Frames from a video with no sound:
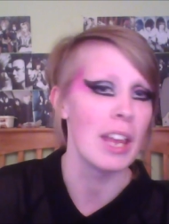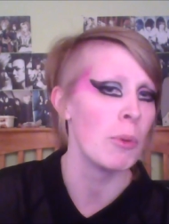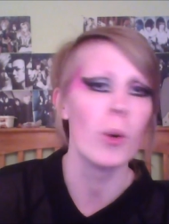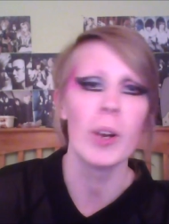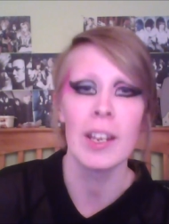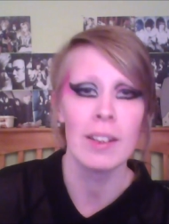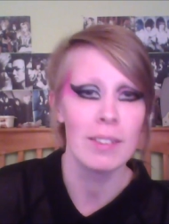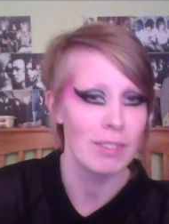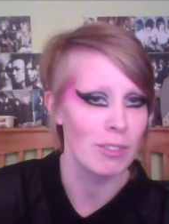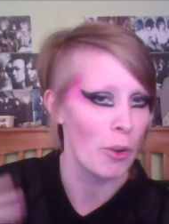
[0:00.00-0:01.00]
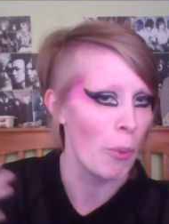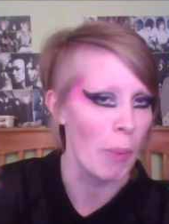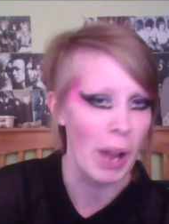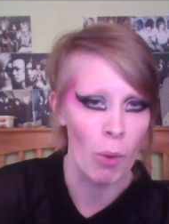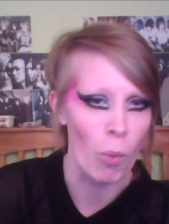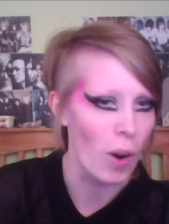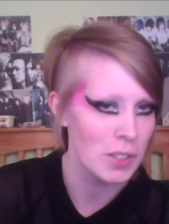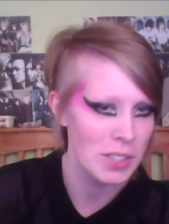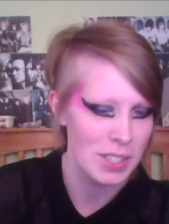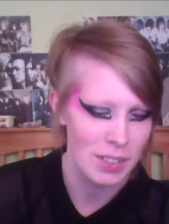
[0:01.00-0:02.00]
boy, no matter
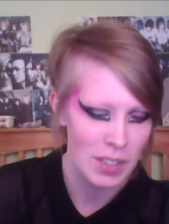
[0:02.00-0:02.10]
what.